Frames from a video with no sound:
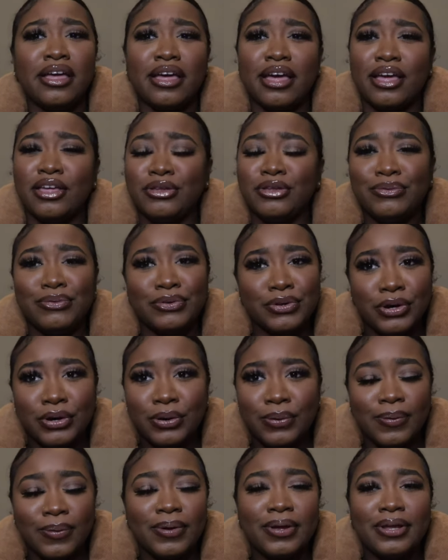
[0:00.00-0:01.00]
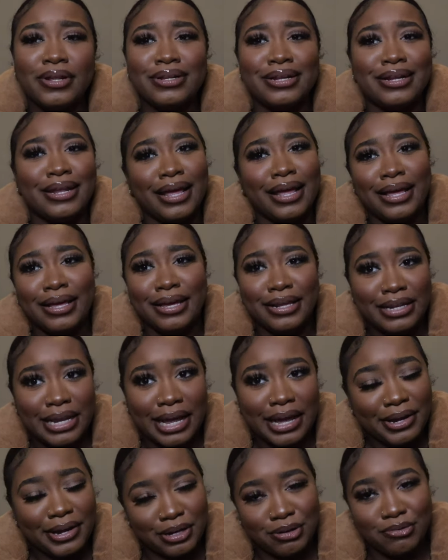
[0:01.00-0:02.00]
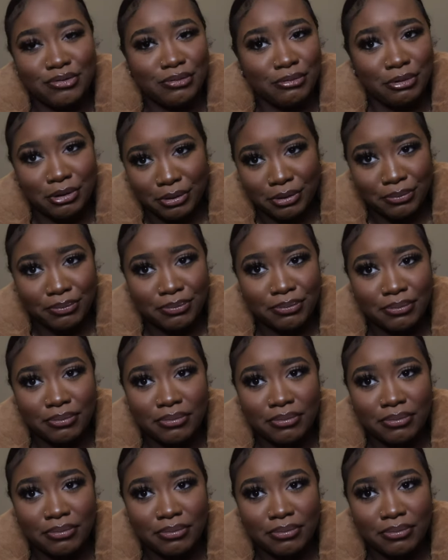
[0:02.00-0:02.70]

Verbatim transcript: and you know that they didn't get their hair from them.